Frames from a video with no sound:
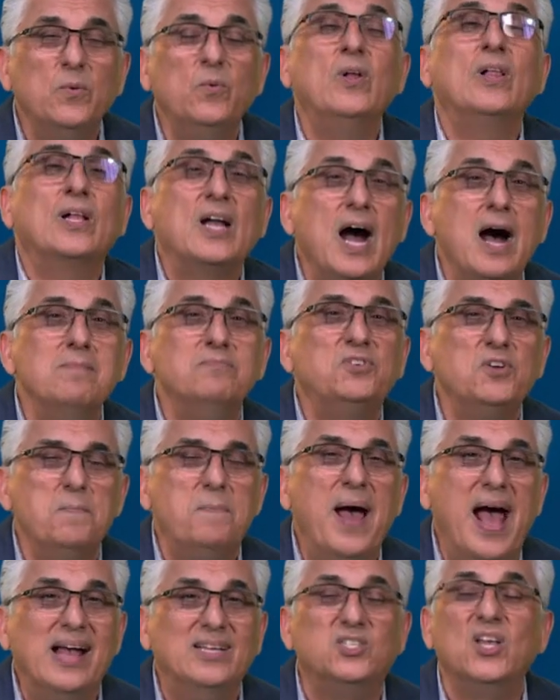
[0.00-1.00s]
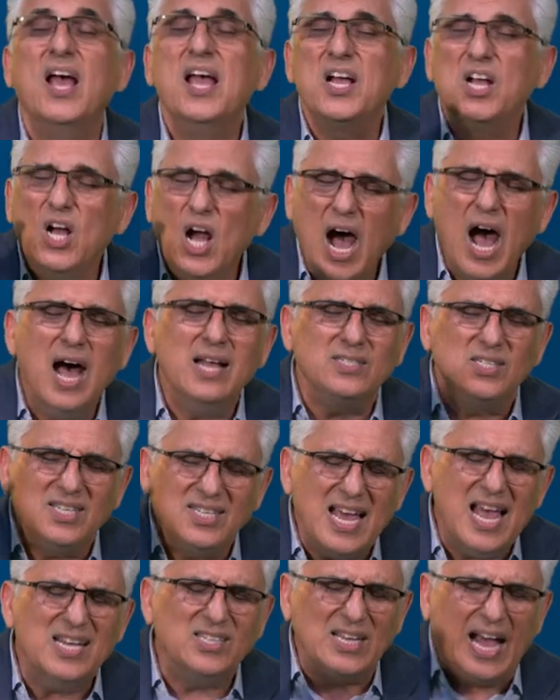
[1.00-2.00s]
will come to pass. God
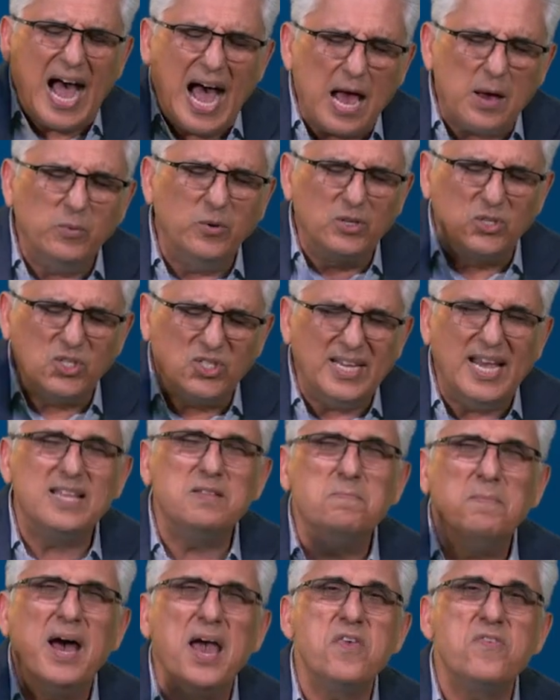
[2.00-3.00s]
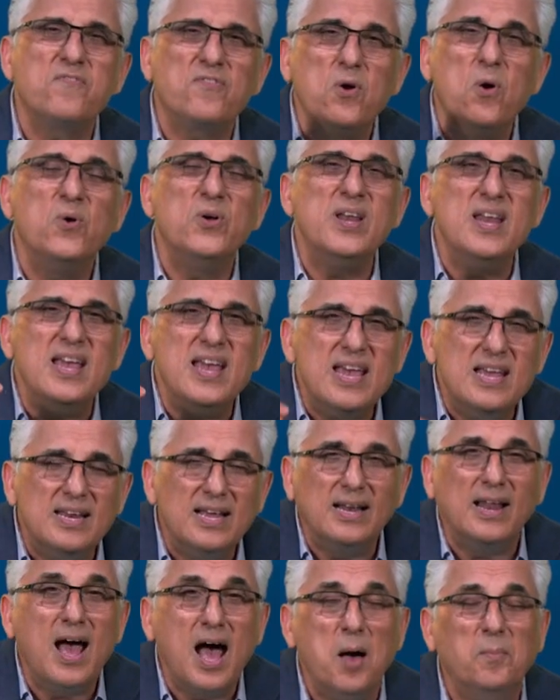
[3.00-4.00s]
says, I will set my throne
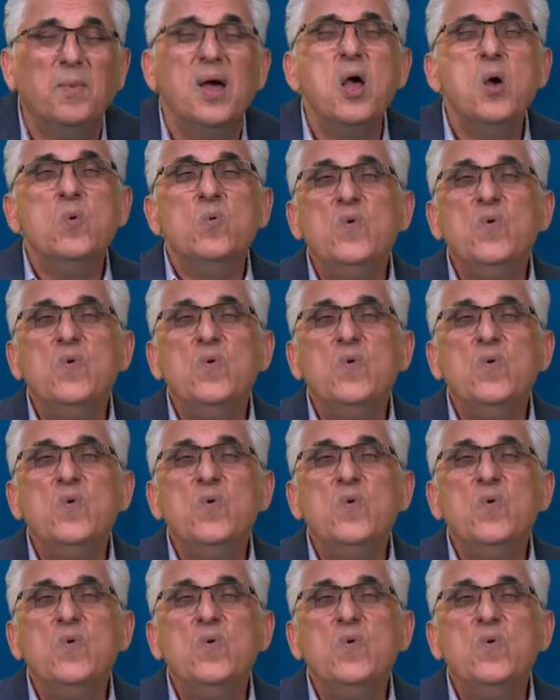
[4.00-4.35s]
in Elam.